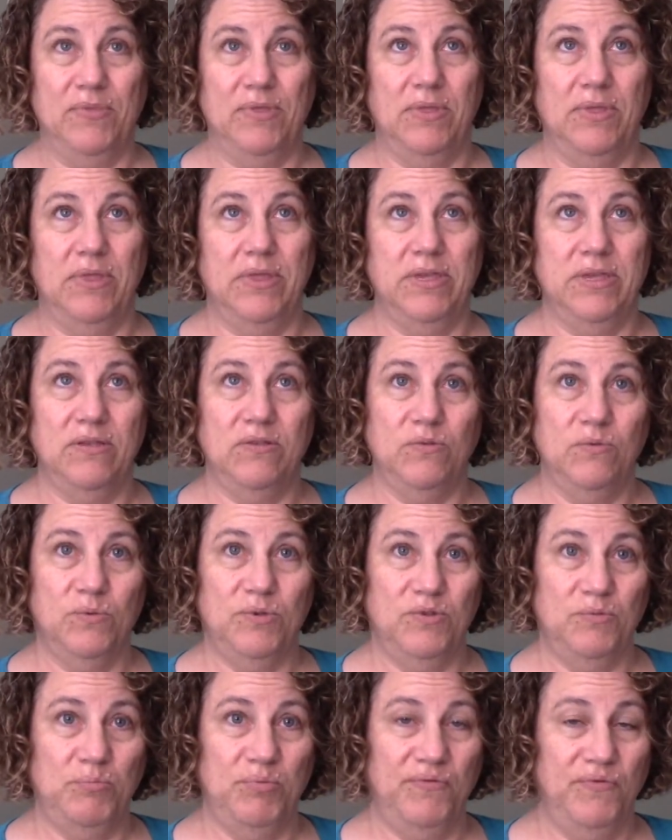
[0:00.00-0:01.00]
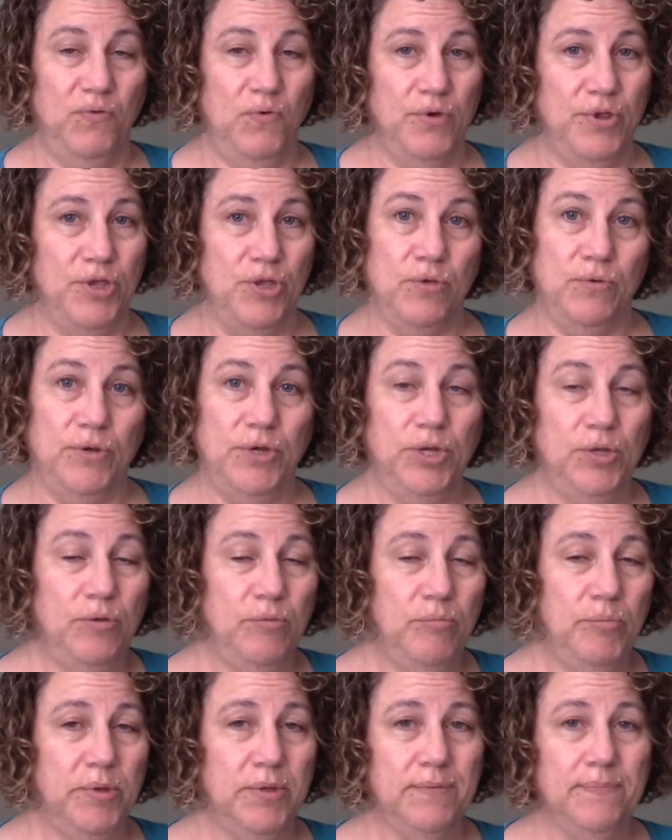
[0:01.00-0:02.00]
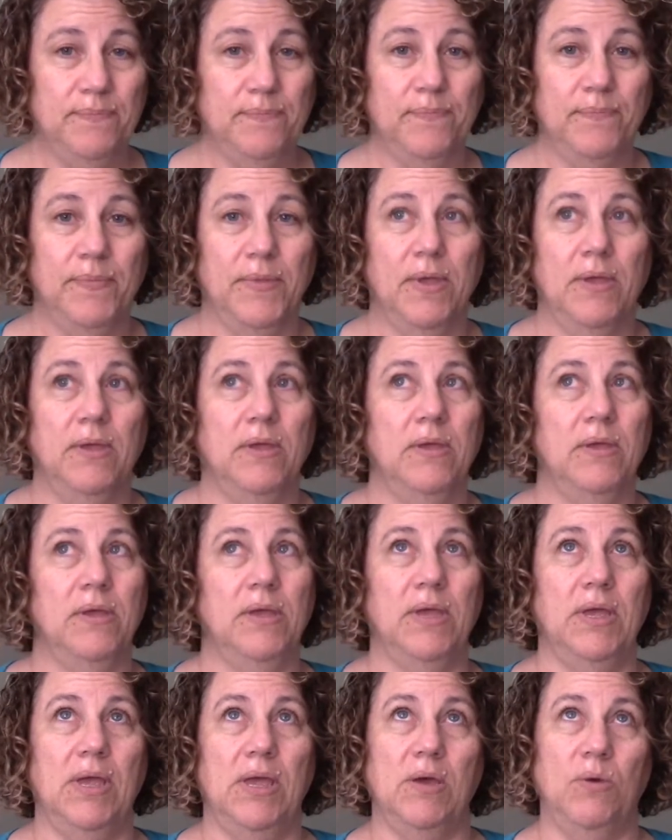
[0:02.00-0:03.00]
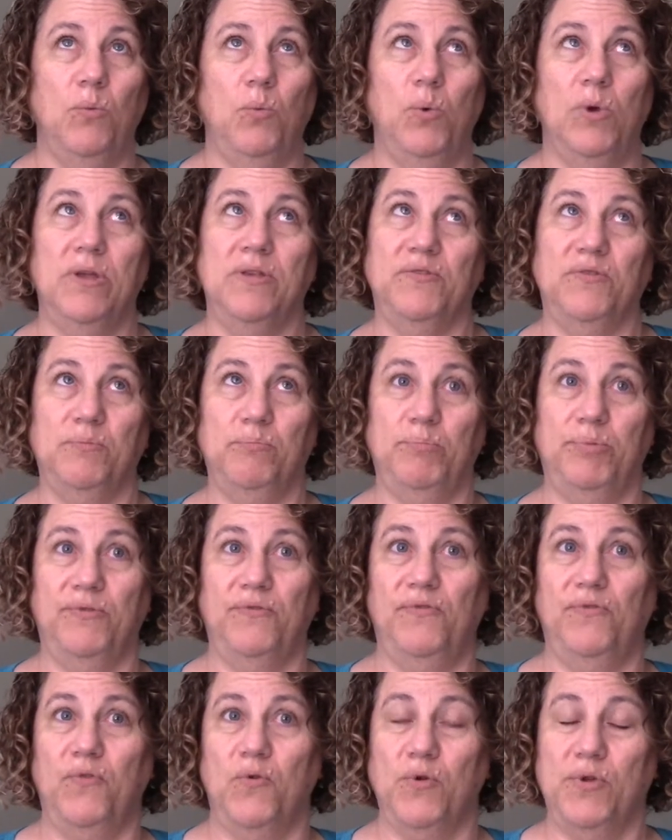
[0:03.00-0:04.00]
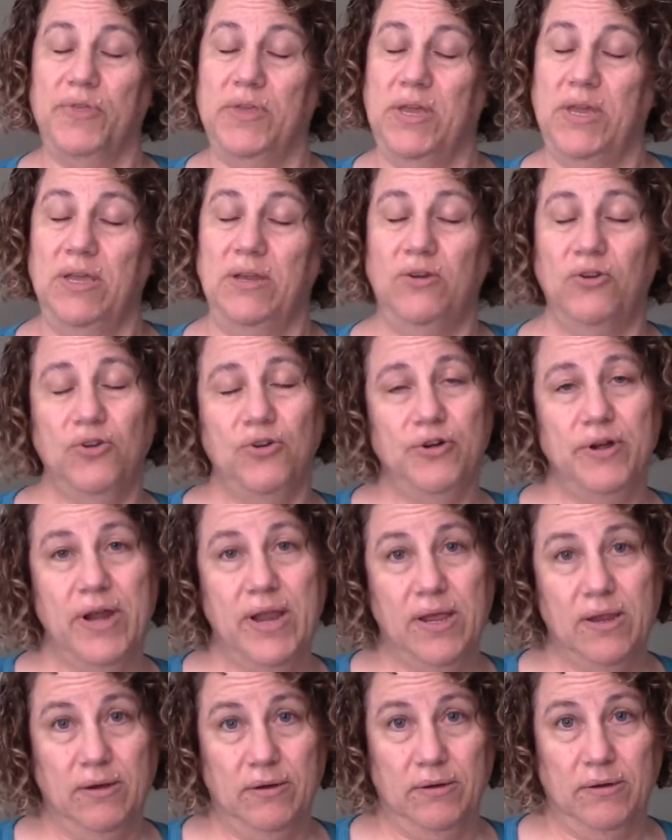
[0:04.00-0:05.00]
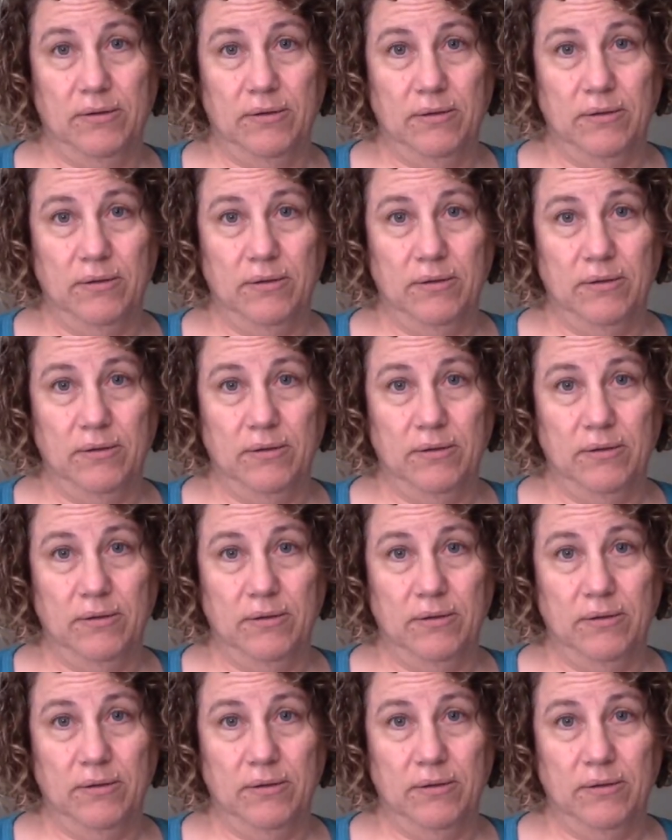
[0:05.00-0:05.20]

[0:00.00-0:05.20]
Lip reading: This was before YouTube. It was before the internet.